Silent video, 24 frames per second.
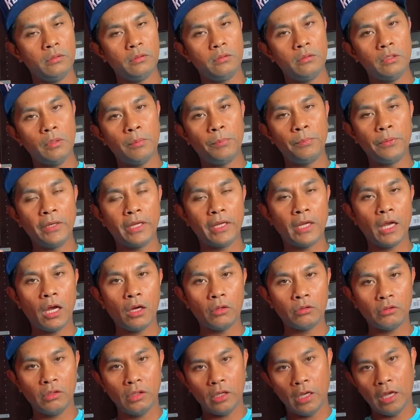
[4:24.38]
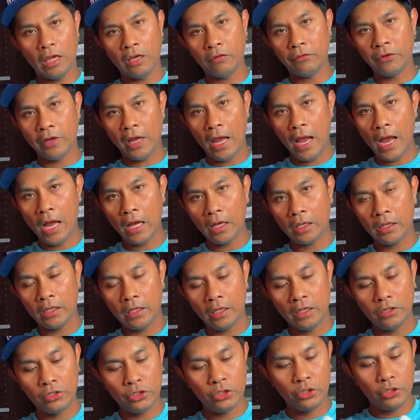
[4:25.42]
they bring out a React,
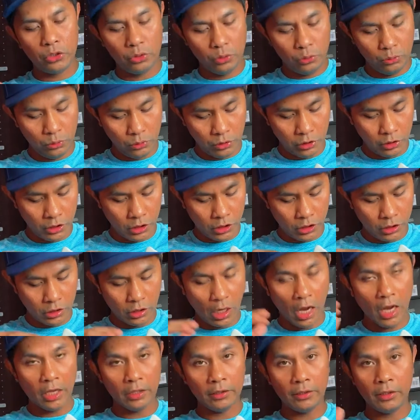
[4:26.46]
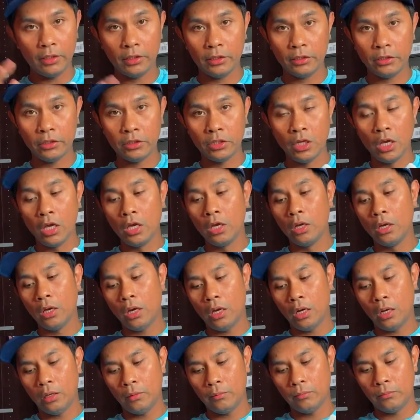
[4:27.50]
and the shoe is on this
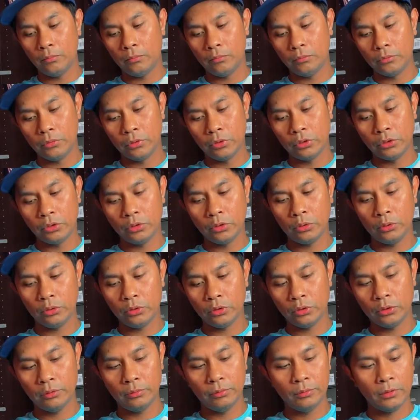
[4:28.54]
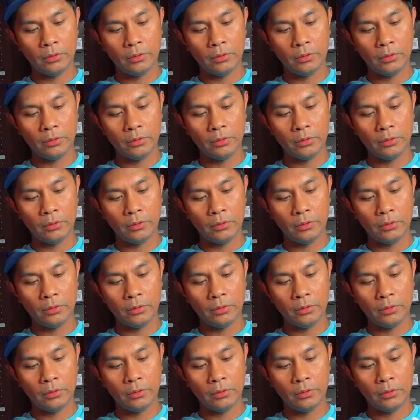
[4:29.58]
shoes.